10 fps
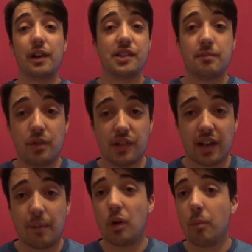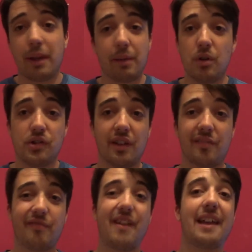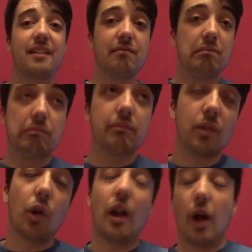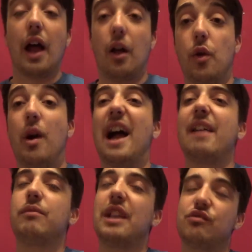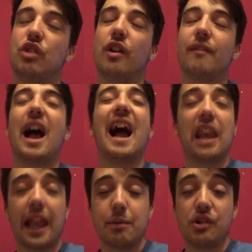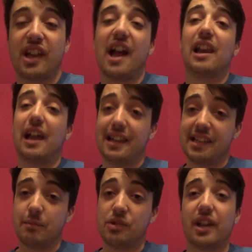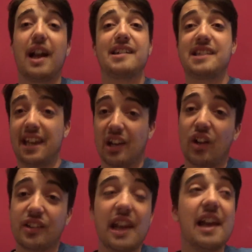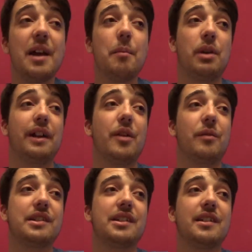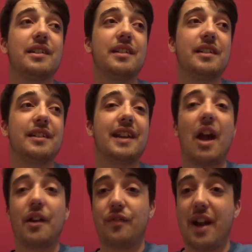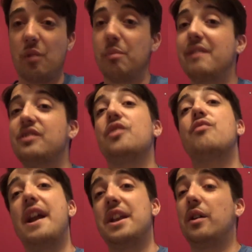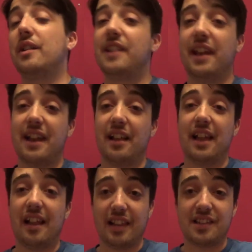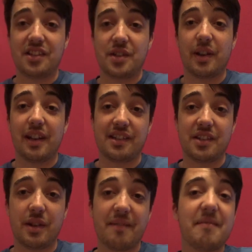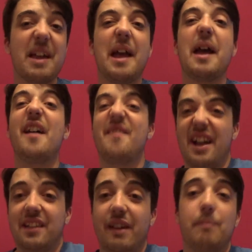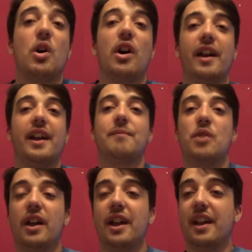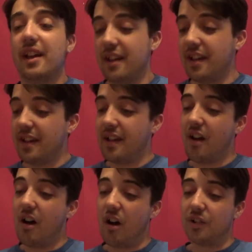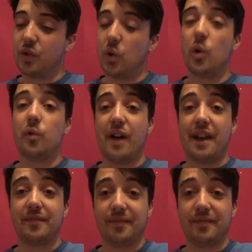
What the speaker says: listen to music. I'm not a big music fan. That's wrong. I like music. I like listening to music. I sing a lot, but I don't carry it around me. If it's on the radio, I'll sing. I'll listen to it. Effectively, I'm not a hardcore fan.